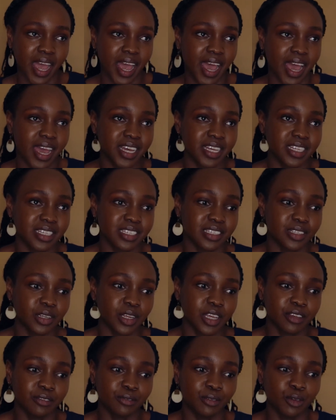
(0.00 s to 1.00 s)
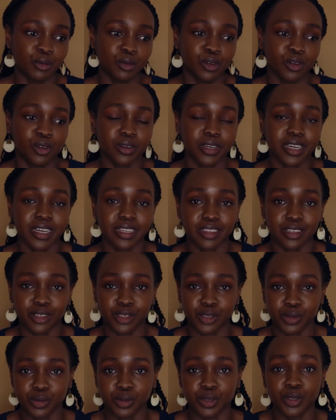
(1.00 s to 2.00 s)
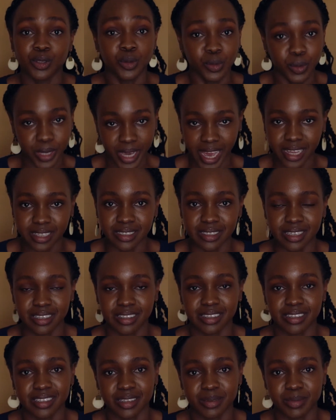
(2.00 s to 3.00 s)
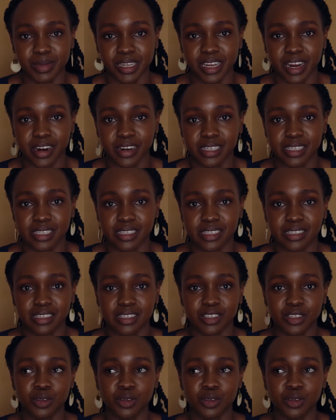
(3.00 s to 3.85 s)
And if you look at the two, you can see the similarities.